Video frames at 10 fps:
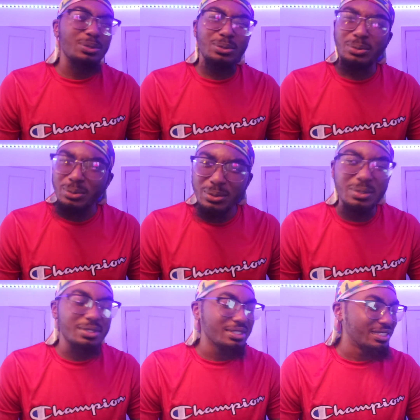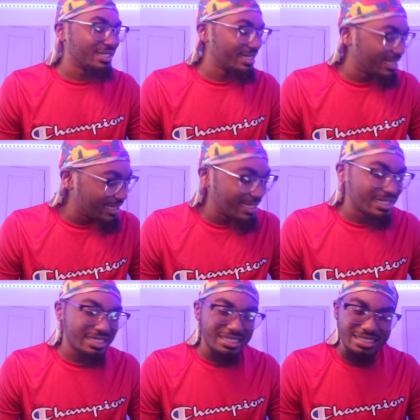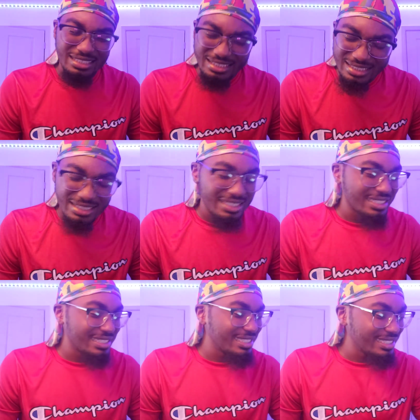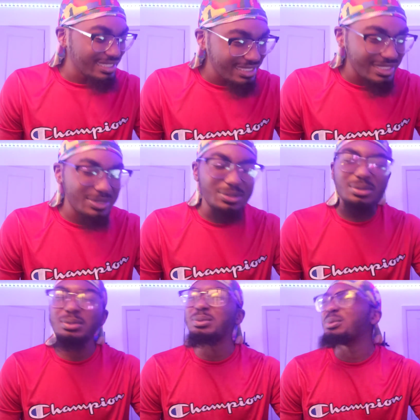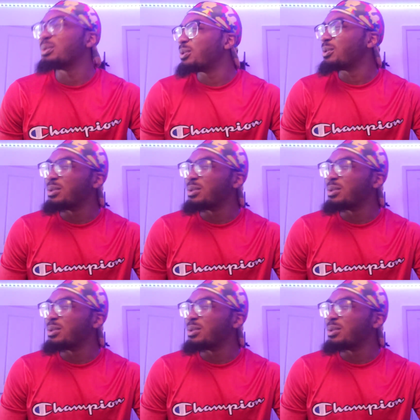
I just wanna lay my body on the ottoman. And love you well,